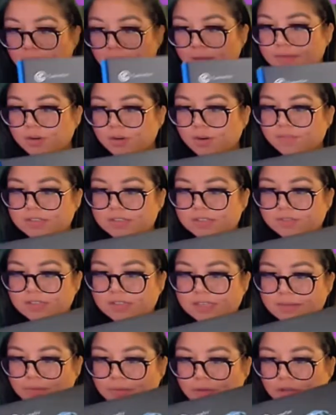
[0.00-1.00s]
I'm sorry if it's
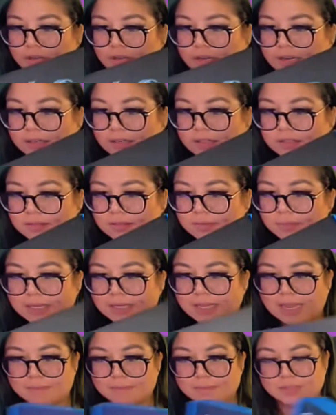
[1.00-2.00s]
really blurry, but
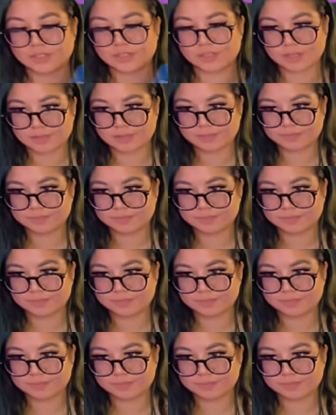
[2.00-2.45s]
GameSir.